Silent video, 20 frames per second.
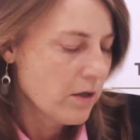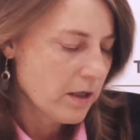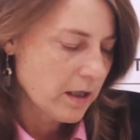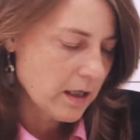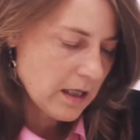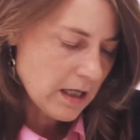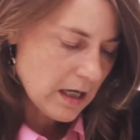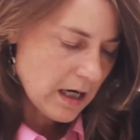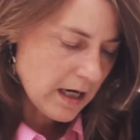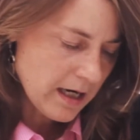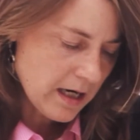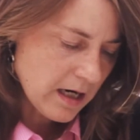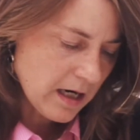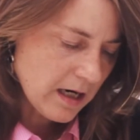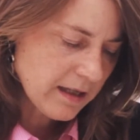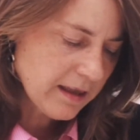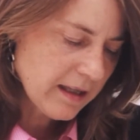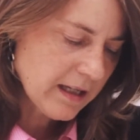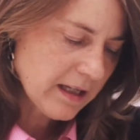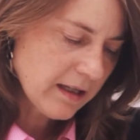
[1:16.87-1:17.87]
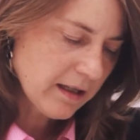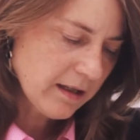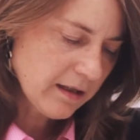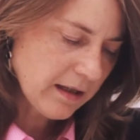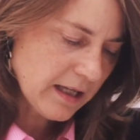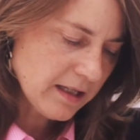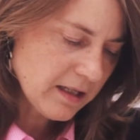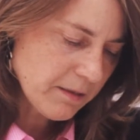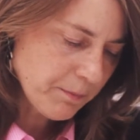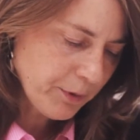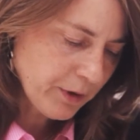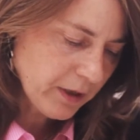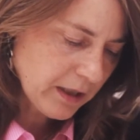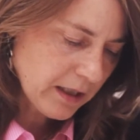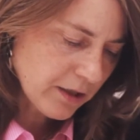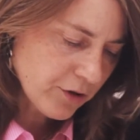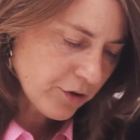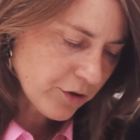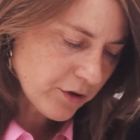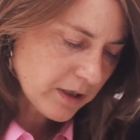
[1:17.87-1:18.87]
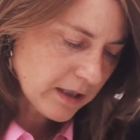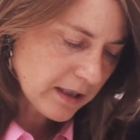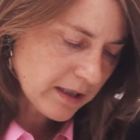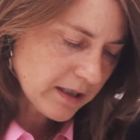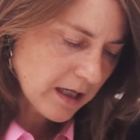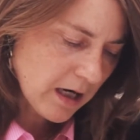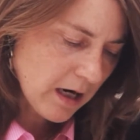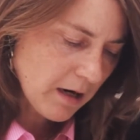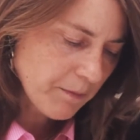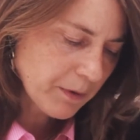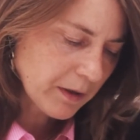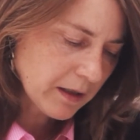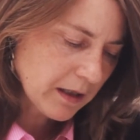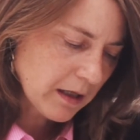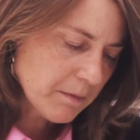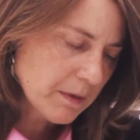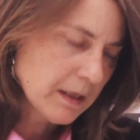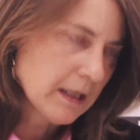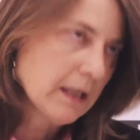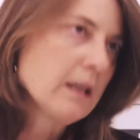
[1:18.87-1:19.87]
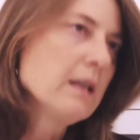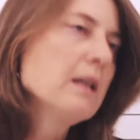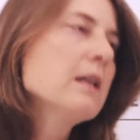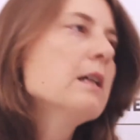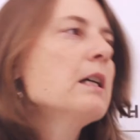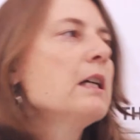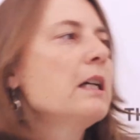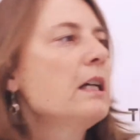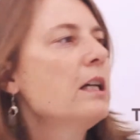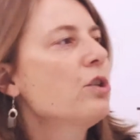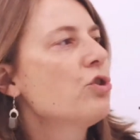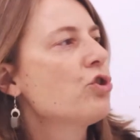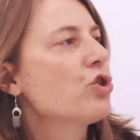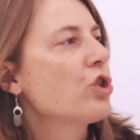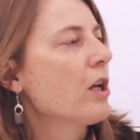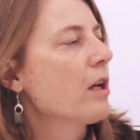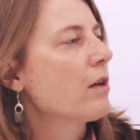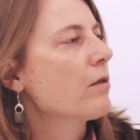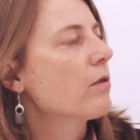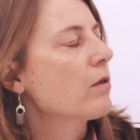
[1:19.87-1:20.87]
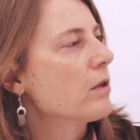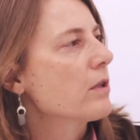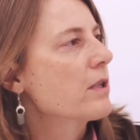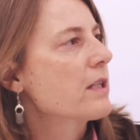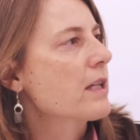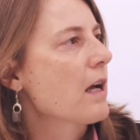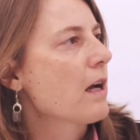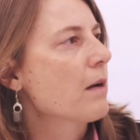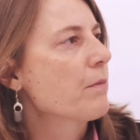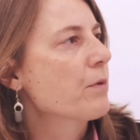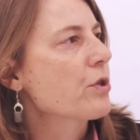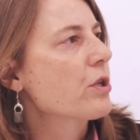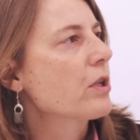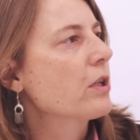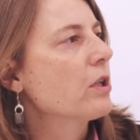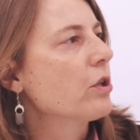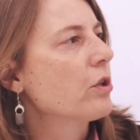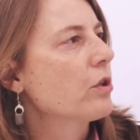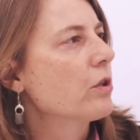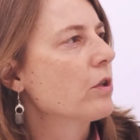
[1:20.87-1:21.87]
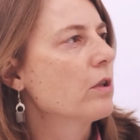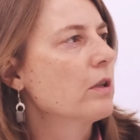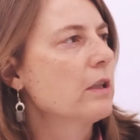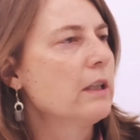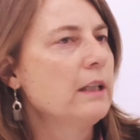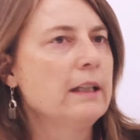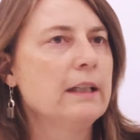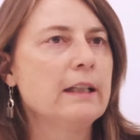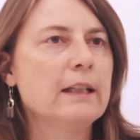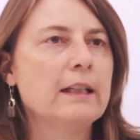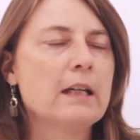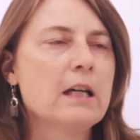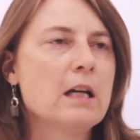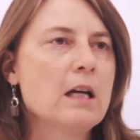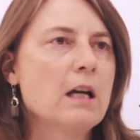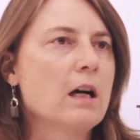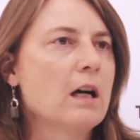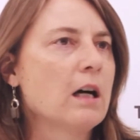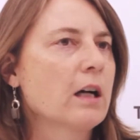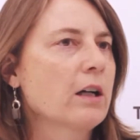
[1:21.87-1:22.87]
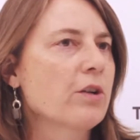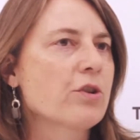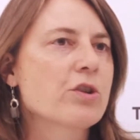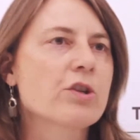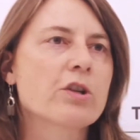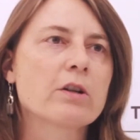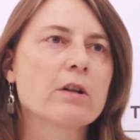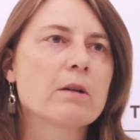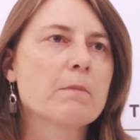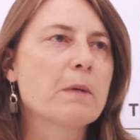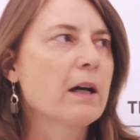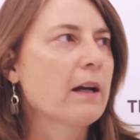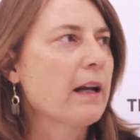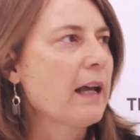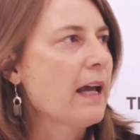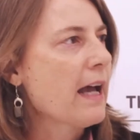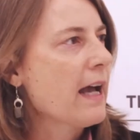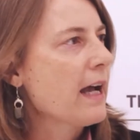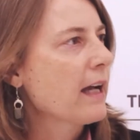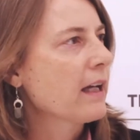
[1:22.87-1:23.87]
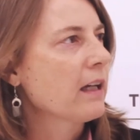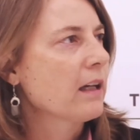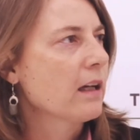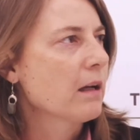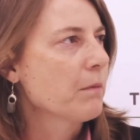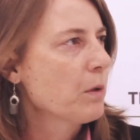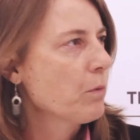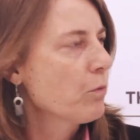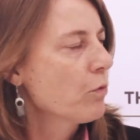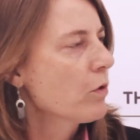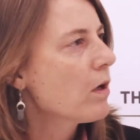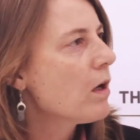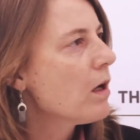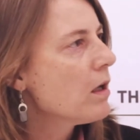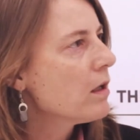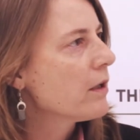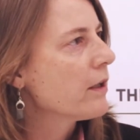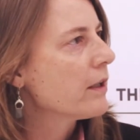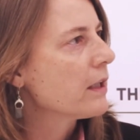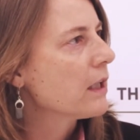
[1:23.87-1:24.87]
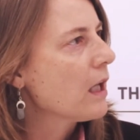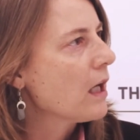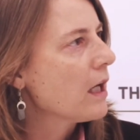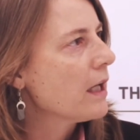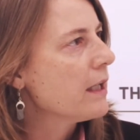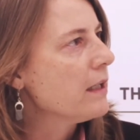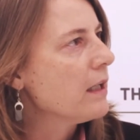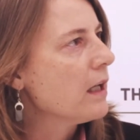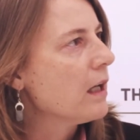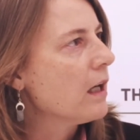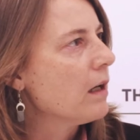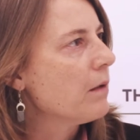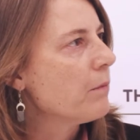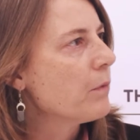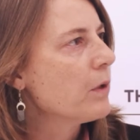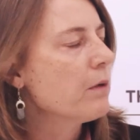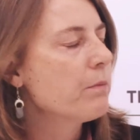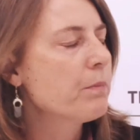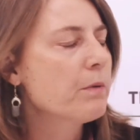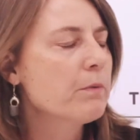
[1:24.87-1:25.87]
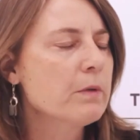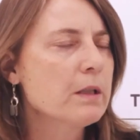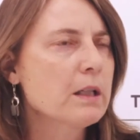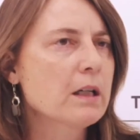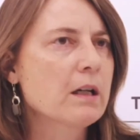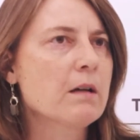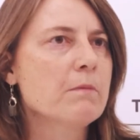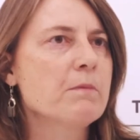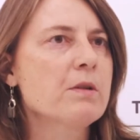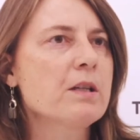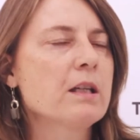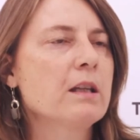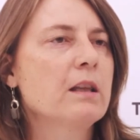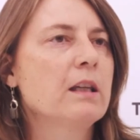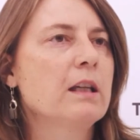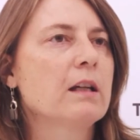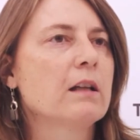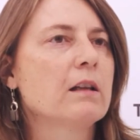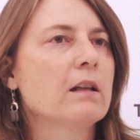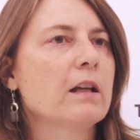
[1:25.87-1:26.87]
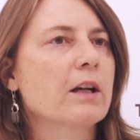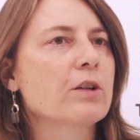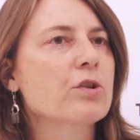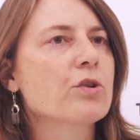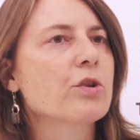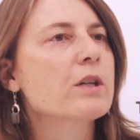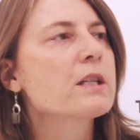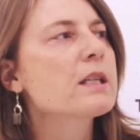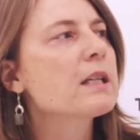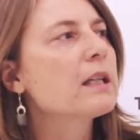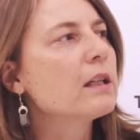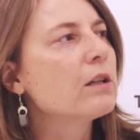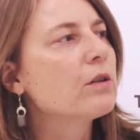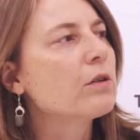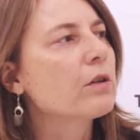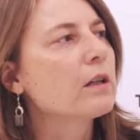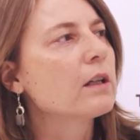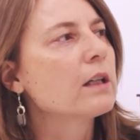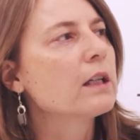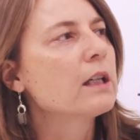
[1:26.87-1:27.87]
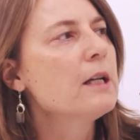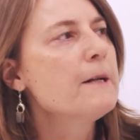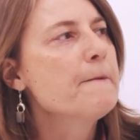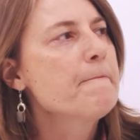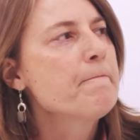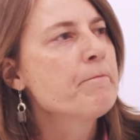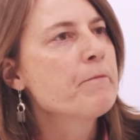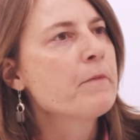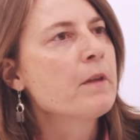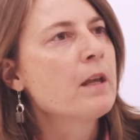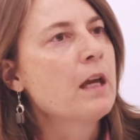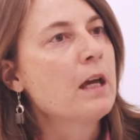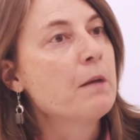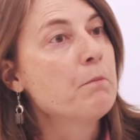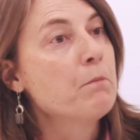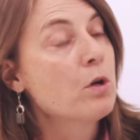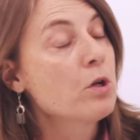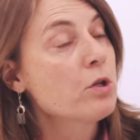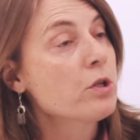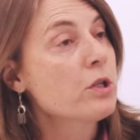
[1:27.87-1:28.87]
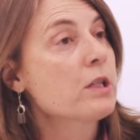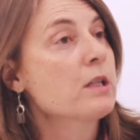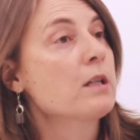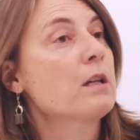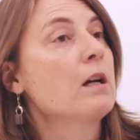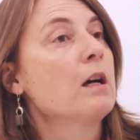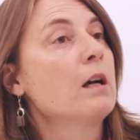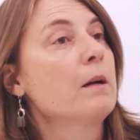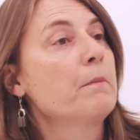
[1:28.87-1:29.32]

Okay, I think that's a pretty interesting topic. I mean, in general, cybersecurity, concern about hacking, I mean, we're all online now, but when it comes to the electricity grid, and most